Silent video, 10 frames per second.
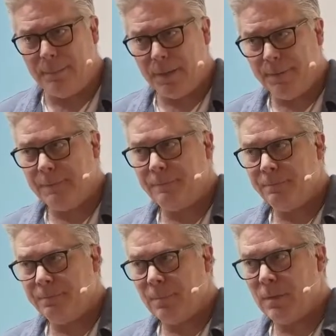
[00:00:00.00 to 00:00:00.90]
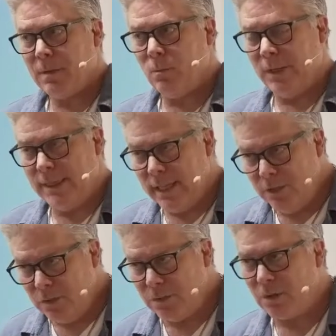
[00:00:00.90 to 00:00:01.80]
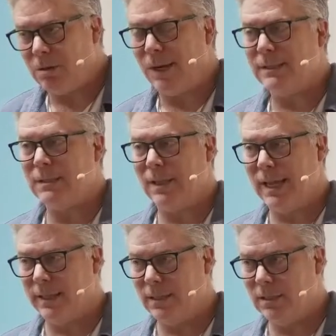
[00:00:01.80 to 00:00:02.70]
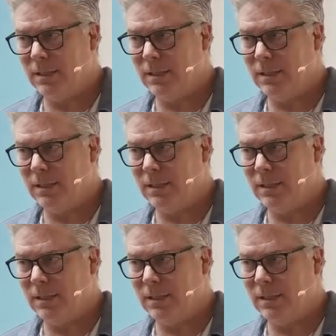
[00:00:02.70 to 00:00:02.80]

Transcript: up within you the Christ light,